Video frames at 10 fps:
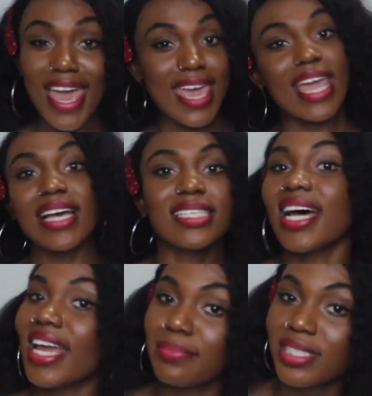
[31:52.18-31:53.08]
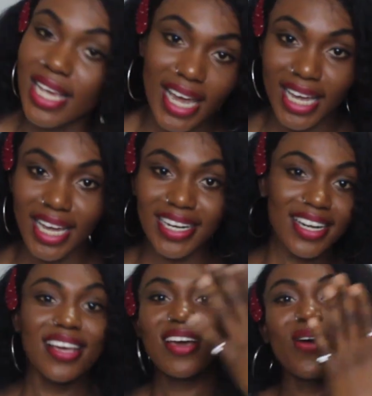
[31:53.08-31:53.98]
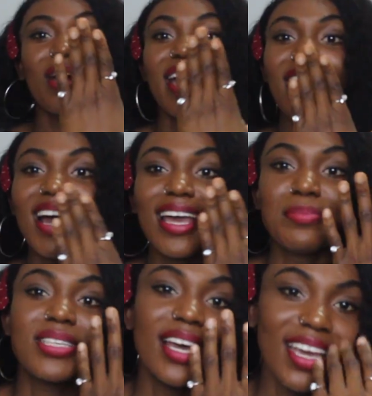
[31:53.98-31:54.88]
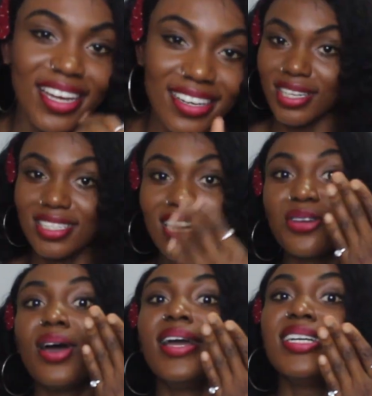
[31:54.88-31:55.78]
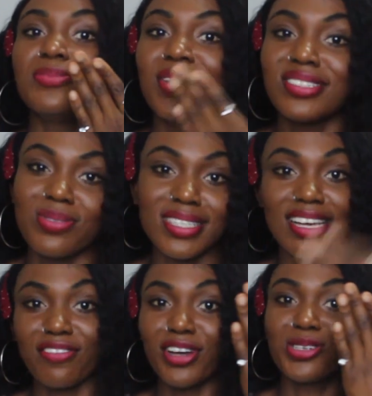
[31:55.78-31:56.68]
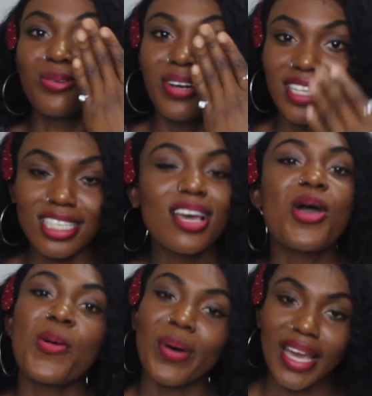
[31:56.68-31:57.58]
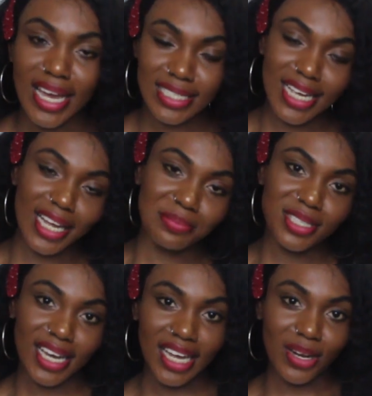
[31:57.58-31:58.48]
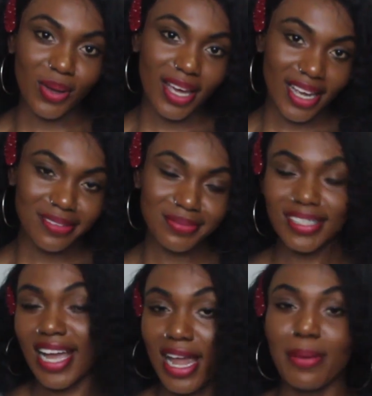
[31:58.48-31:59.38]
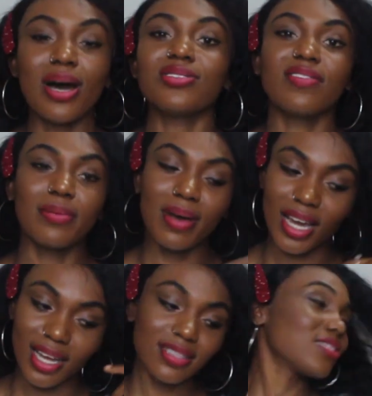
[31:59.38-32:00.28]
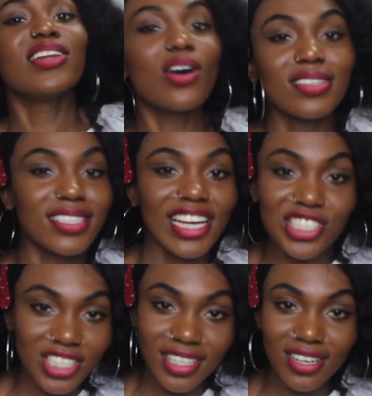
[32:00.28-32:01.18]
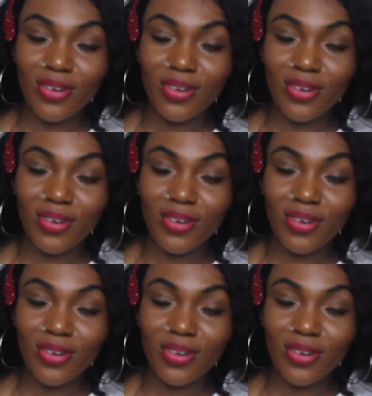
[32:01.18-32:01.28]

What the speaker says: Yes, I am taken. Okay, I am taken. These are not engagement rings, these are fashion rings. But yes, I am taken. Okay, I am out of the market. Not searching.